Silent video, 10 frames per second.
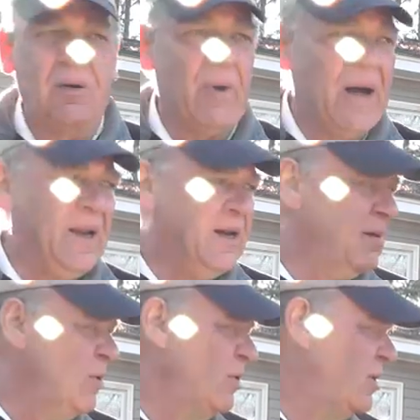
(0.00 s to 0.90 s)
quiet
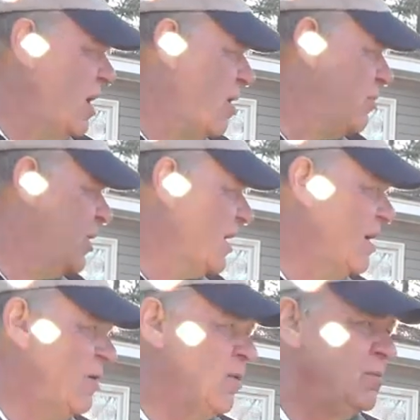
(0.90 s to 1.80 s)
neighborhood, all brick
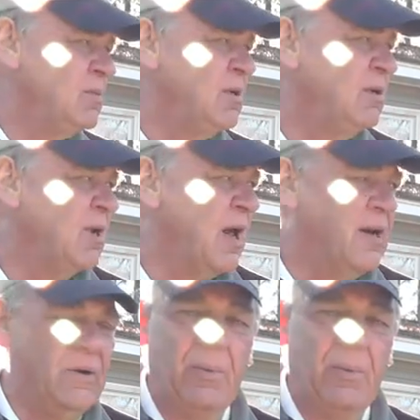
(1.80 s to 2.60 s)
homes, look like they're